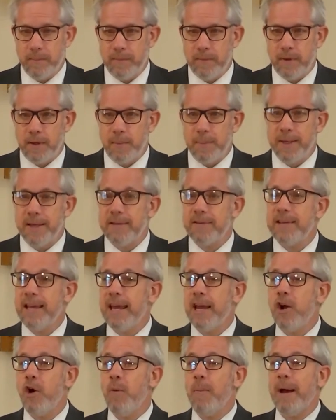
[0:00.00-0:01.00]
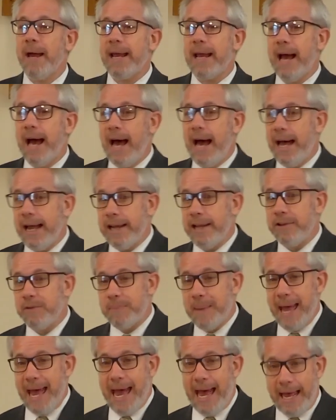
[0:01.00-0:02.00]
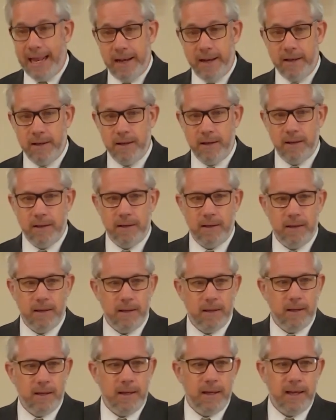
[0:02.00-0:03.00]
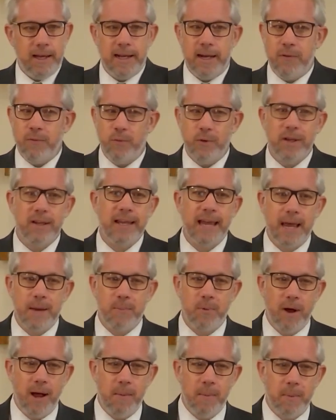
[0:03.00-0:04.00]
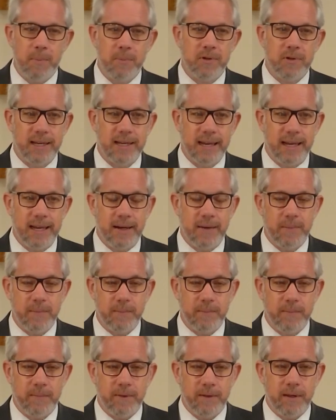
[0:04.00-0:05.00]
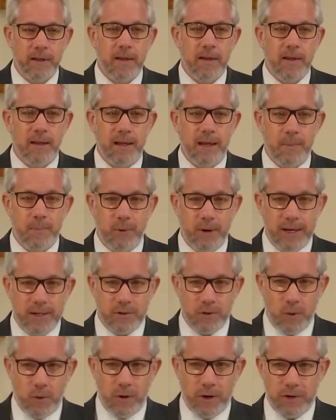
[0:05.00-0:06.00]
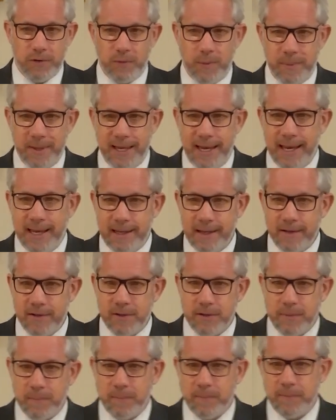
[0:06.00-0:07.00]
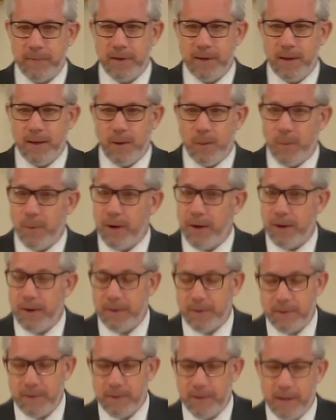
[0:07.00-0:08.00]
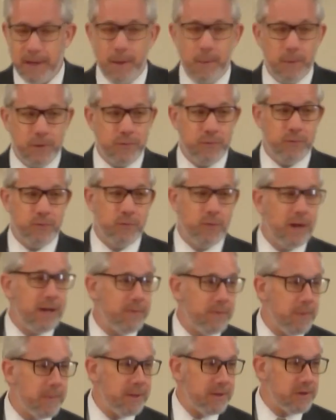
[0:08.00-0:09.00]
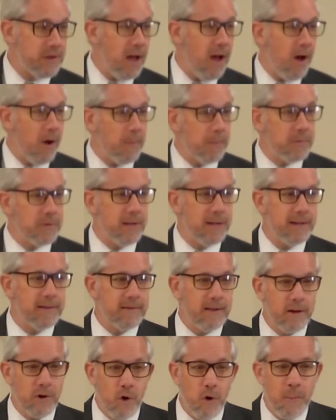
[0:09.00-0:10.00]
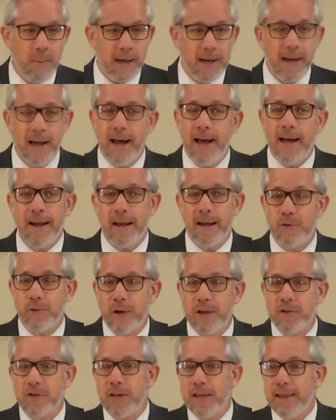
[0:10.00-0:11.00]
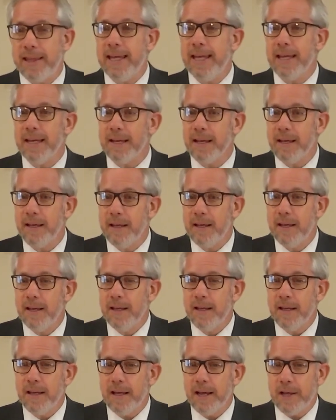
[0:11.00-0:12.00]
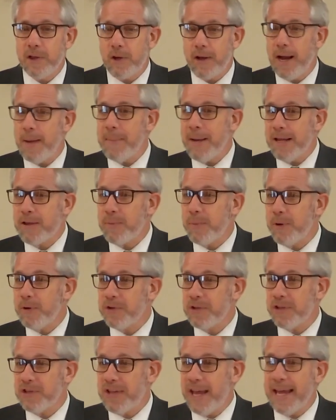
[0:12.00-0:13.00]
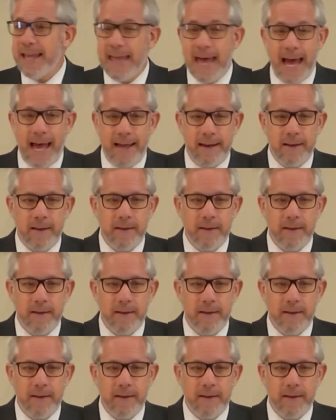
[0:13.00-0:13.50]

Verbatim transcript: because saying, Oh my God, is bad. And I've really had problems singing a praise chorus from the 80s where it was straight from the Psalms and it said, Oh my God, I trust in thee. And I thought, I'm not supposed to say that.